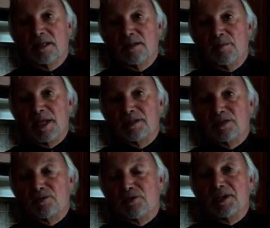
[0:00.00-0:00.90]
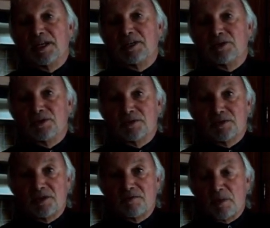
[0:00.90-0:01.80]
In the best
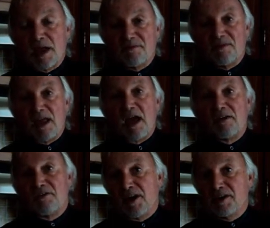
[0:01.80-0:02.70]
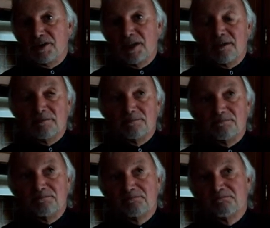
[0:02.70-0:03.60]
traditions of my flower arranging,
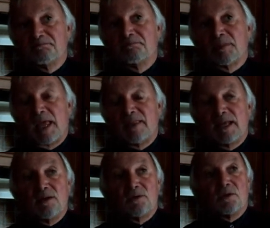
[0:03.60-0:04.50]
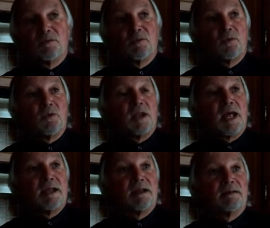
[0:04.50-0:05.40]
they look more
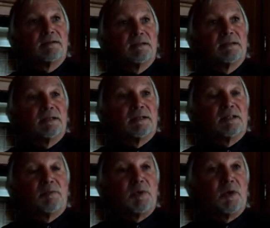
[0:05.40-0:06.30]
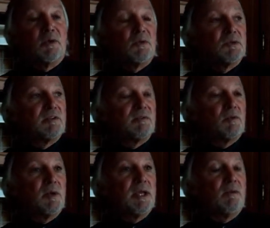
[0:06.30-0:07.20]
like the poles of
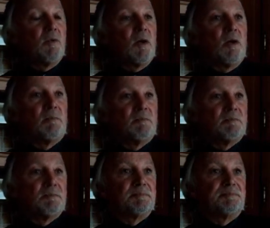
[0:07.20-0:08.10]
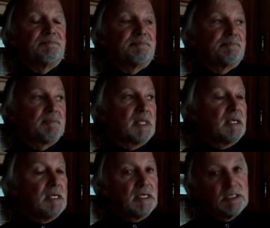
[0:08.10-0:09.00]
a wigwam.
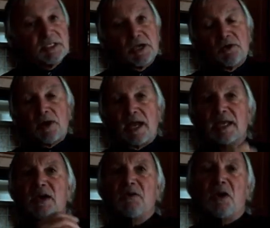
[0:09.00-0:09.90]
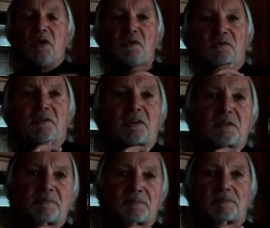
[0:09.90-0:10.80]
So I go
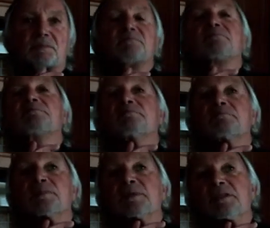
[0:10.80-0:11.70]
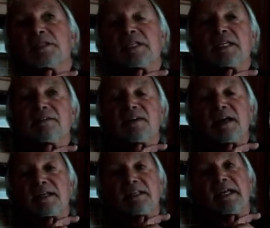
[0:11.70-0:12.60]
over to see if
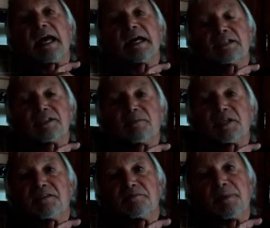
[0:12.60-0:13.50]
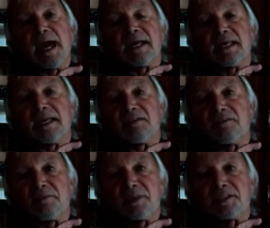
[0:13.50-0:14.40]
I can cadge a bit of backing
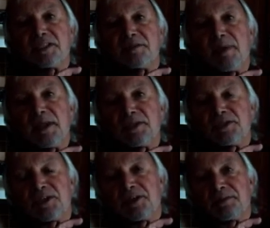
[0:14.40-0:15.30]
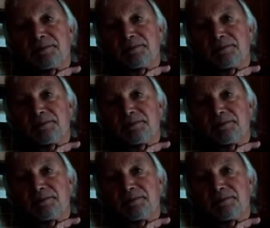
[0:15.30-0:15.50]
from Mrs. Belcher.